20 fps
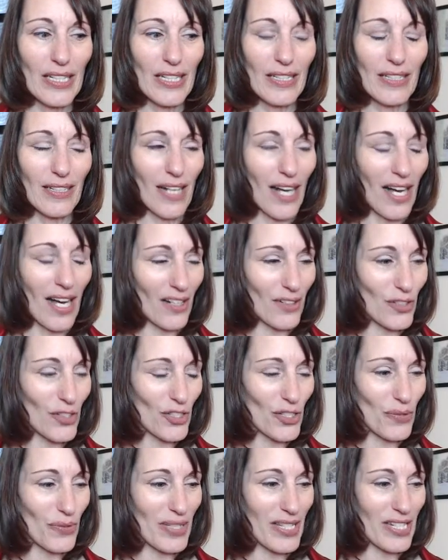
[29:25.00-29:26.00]
Oh,
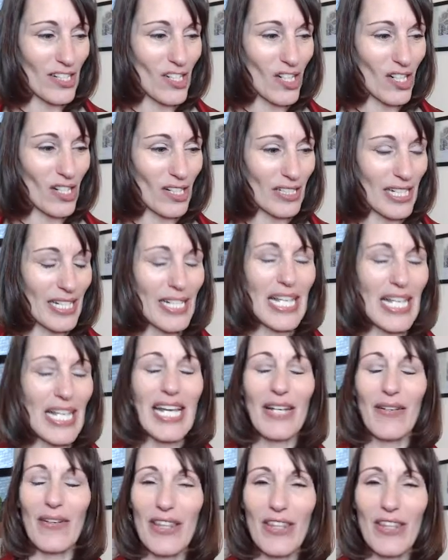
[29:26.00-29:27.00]
shoot, what's it called?
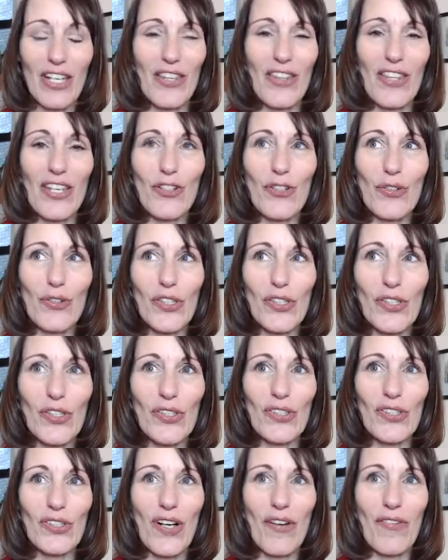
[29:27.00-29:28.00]
The
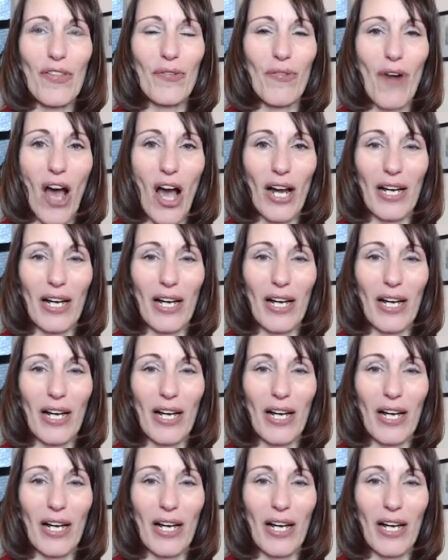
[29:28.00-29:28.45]
Cathedral of the Rock,